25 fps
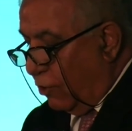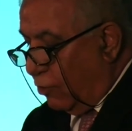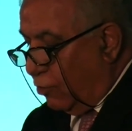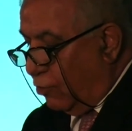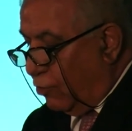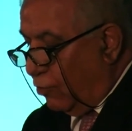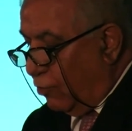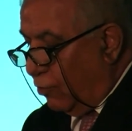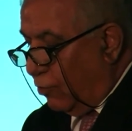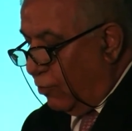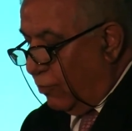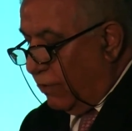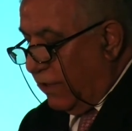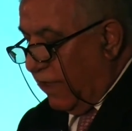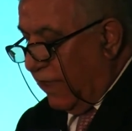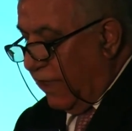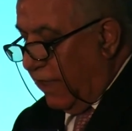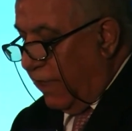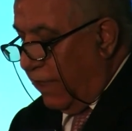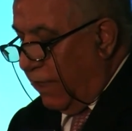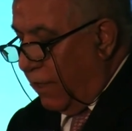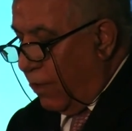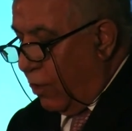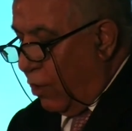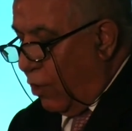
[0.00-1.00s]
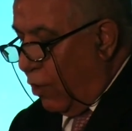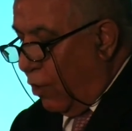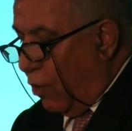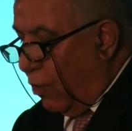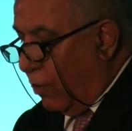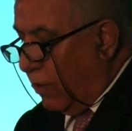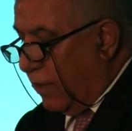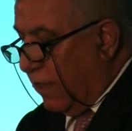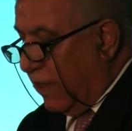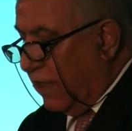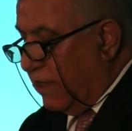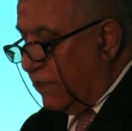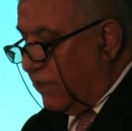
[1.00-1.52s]
through the
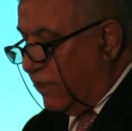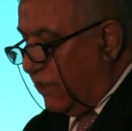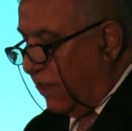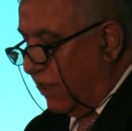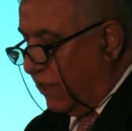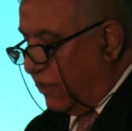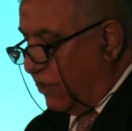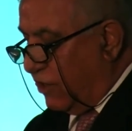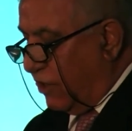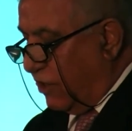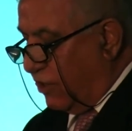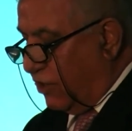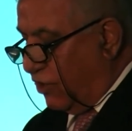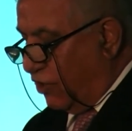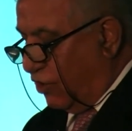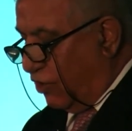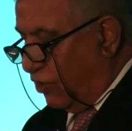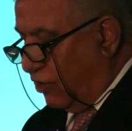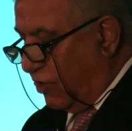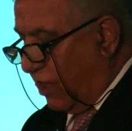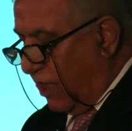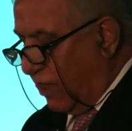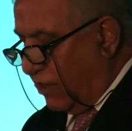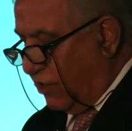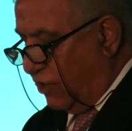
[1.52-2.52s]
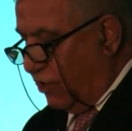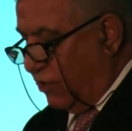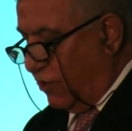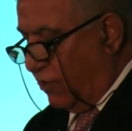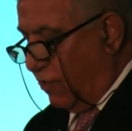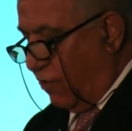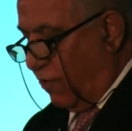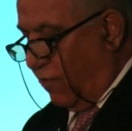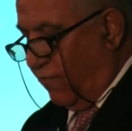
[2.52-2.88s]
organization structure